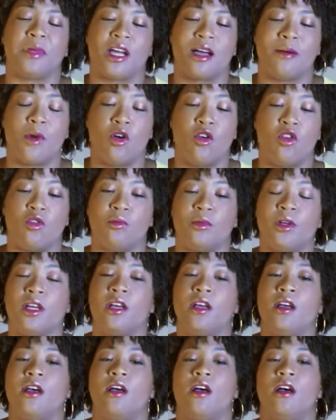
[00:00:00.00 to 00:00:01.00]
to come home
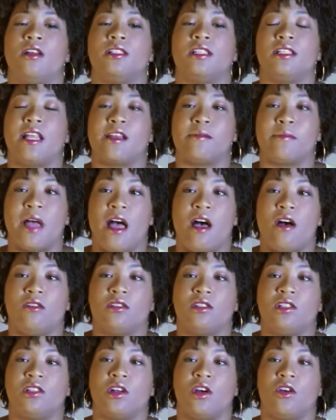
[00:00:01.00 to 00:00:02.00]
to let him
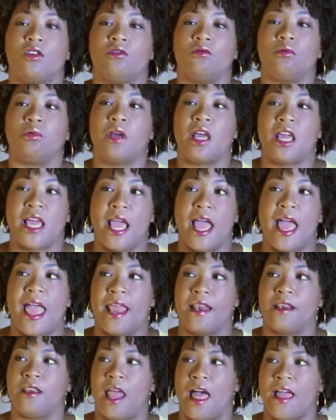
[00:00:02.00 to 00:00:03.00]
out, so he
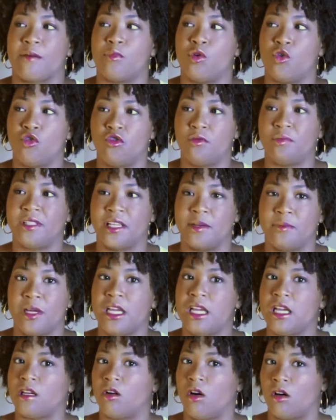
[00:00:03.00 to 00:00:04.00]
had like pooped and
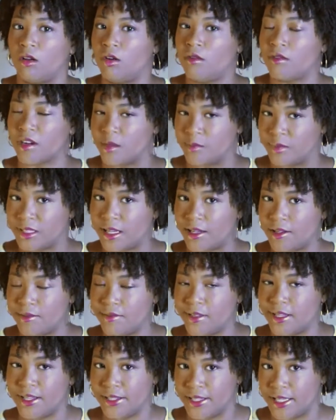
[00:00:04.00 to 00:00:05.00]
peed all over
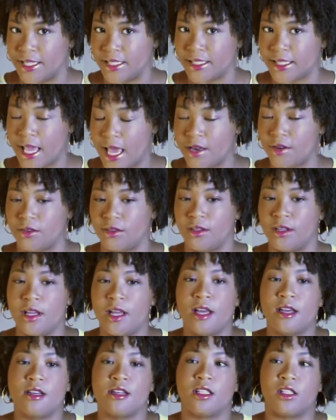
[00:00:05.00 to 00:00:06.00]
himself in his kennel.
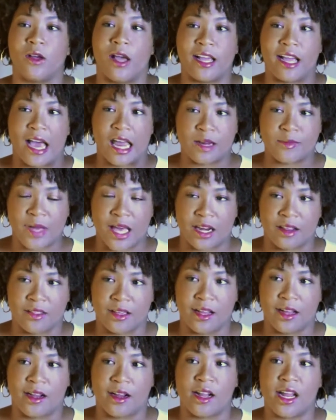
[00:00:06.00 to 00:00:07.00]
So I got him out of
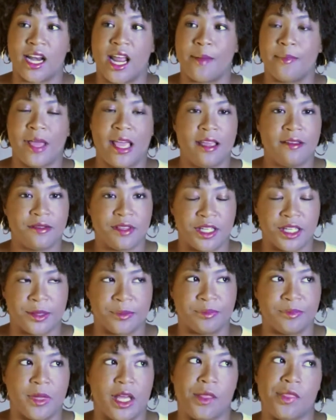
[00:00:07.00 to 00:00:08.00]
there and I bathed
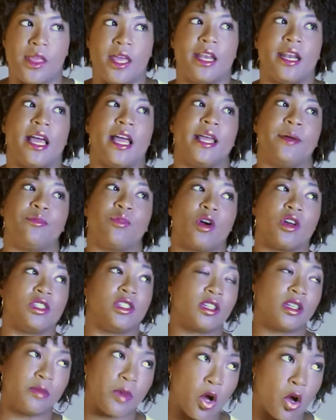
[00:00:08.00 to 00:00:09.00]
him, and then I
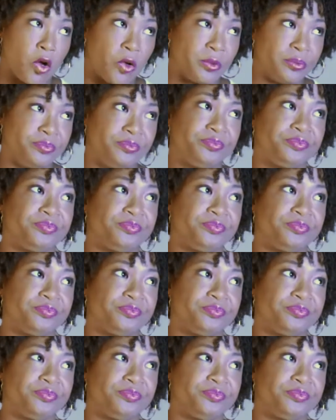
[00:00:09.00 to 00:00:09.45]
took him home.